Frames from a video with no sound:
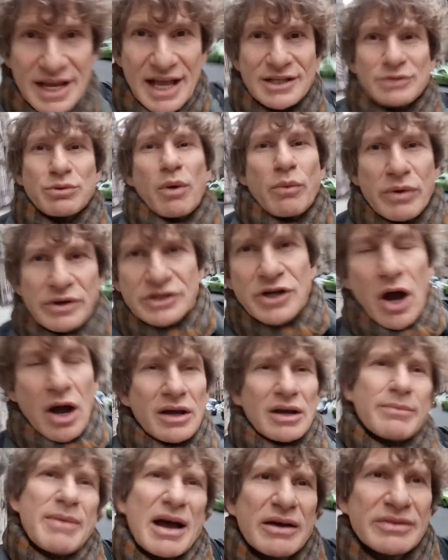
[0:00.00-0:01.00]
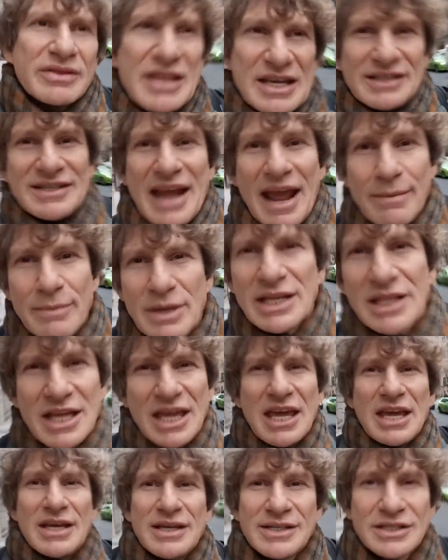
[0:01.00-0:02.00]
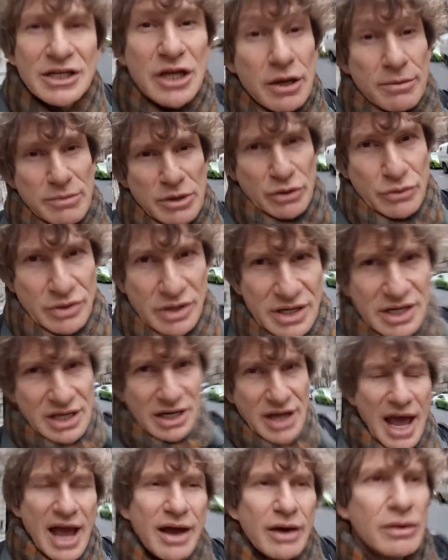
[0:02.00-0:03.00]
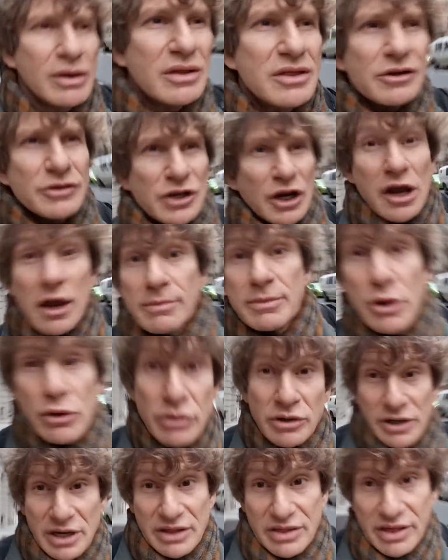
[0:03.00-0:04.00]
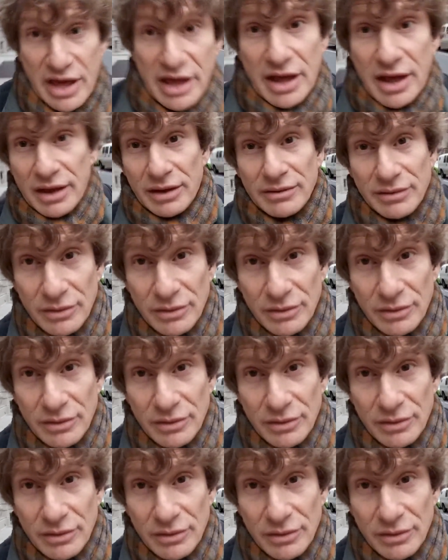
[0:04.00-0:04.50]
That's what we're talking about in the Damian Keyes community now. There's a community there.